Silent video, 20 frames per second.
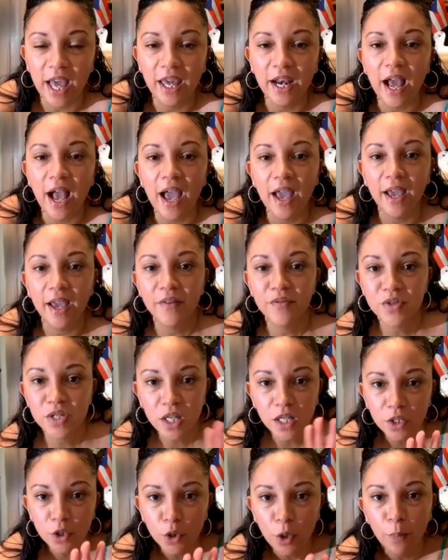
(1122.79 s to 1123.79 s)
I took a
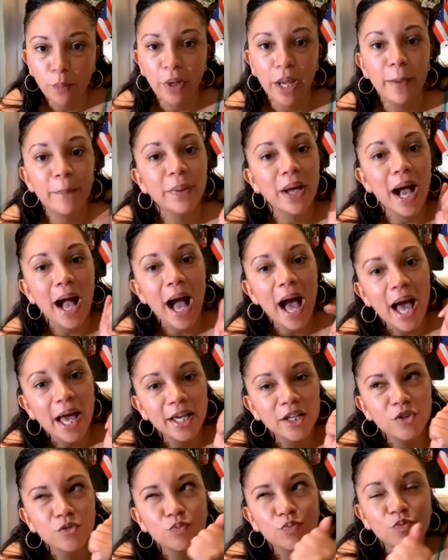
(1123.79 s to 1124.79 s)
little break, but I
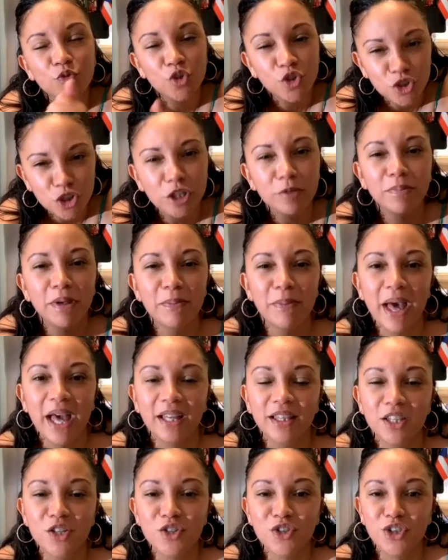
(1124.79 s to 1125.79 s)
should be back
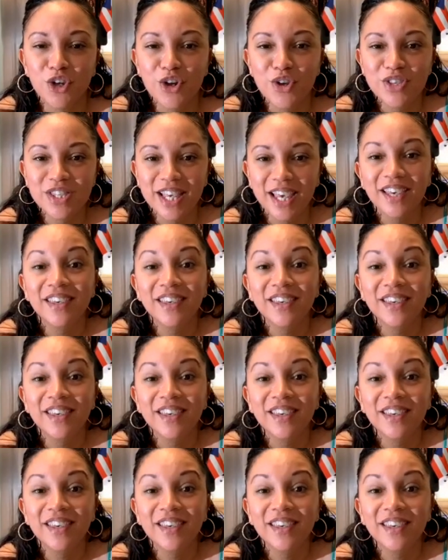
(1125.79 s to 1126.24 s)
this Thursday.